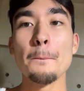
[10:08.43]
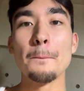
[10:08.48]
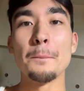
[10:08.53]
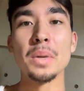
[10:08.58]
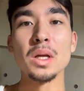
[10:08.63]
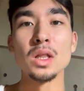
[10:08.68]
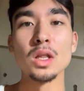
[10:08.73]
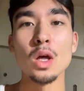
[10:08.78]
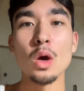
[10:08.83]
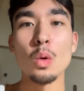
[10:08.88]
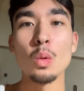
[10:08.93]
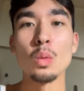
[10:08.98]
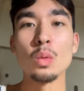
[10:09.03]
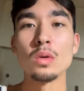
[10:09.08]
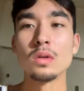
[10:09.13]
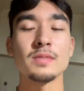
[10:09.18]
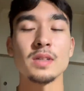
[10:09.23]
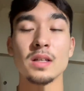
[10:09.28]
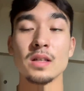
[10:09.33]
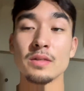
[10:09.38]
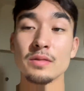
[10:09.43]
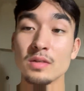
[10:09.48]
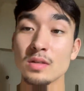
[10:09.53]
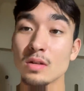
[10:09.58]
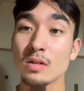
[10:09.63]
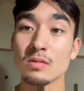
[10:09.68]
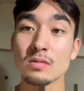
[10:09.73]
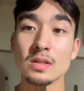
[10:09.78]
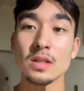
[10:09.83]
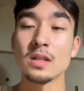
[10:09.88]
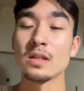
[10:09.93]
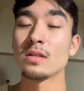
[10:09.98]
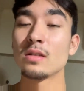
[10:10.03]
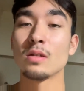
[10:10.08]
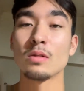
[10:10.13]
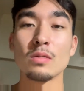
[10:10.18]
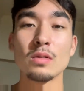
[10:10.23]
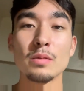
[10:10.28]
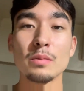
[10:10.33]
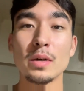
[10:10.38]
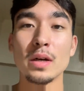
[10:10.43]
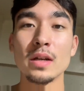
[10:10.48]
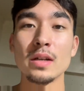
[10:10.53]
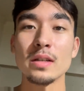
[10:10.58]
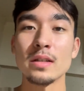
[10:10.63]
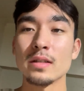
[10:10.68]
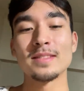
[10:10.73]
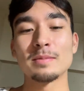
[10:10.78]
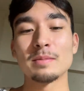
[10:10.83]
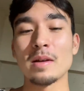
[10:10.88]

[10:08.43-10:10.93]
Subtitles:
below. And if you don't, then don't worry about it.